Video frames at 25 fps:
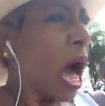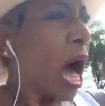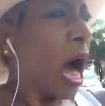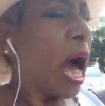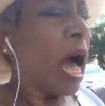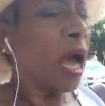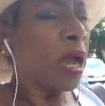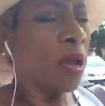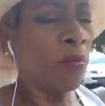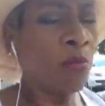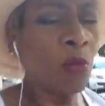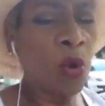
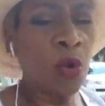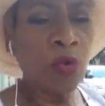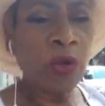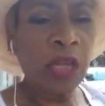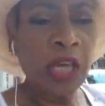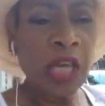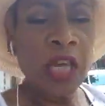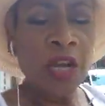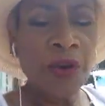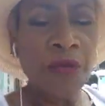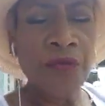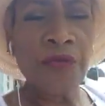I am
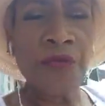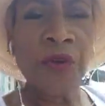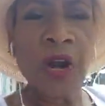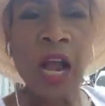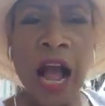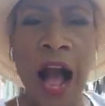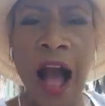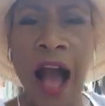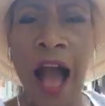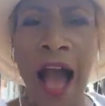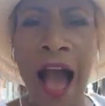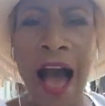only here for
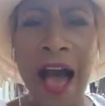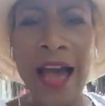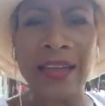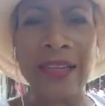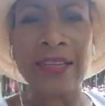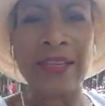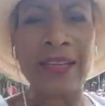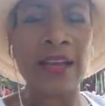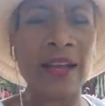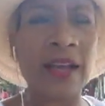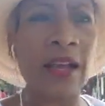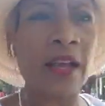God.
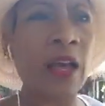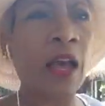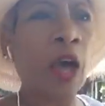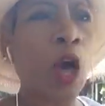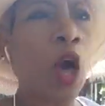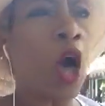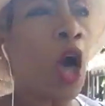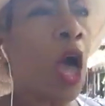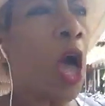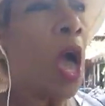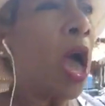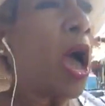
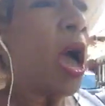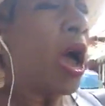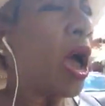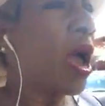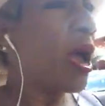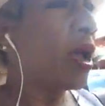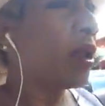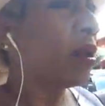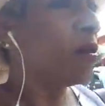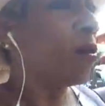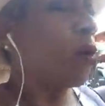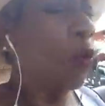
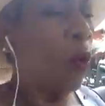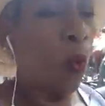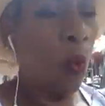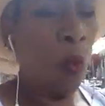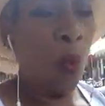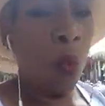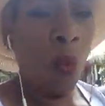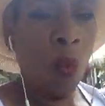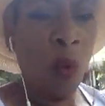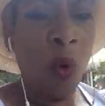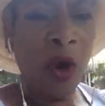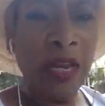And
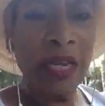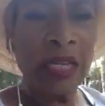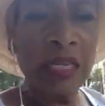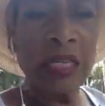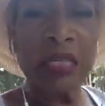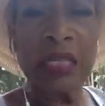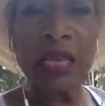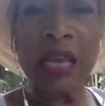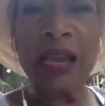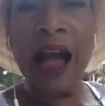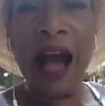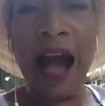what
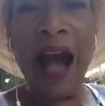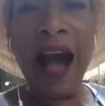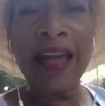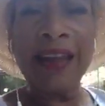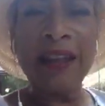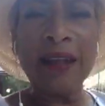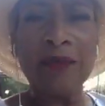is the God